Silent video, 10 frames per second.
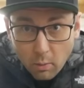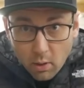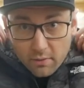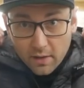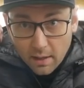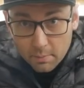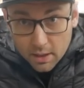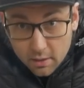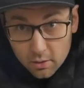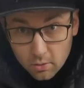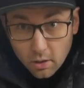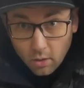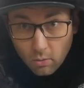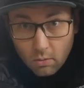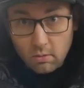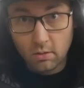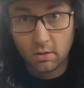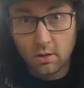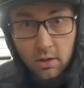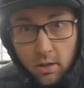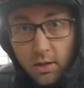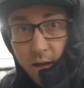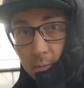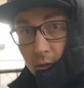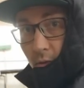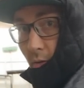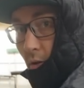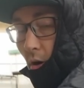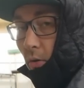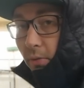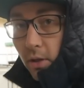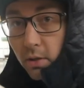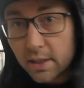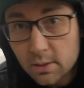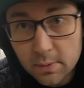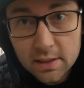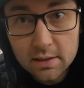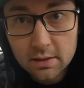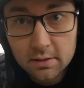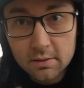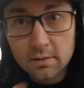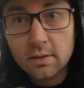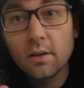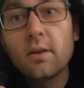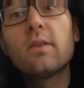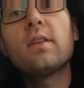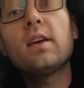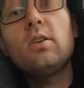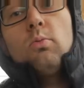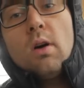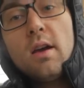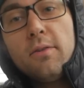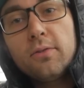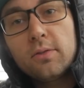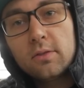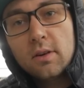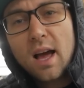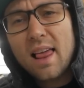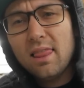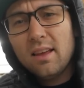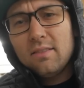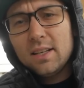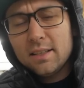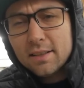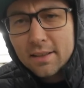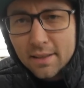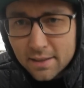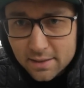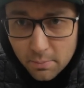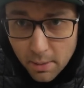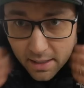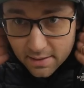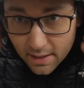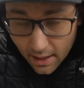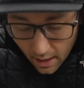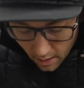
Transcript: wife got me a new coat. Got me a new coat for Christmas. Thank you, wife. I love it. It's amazing.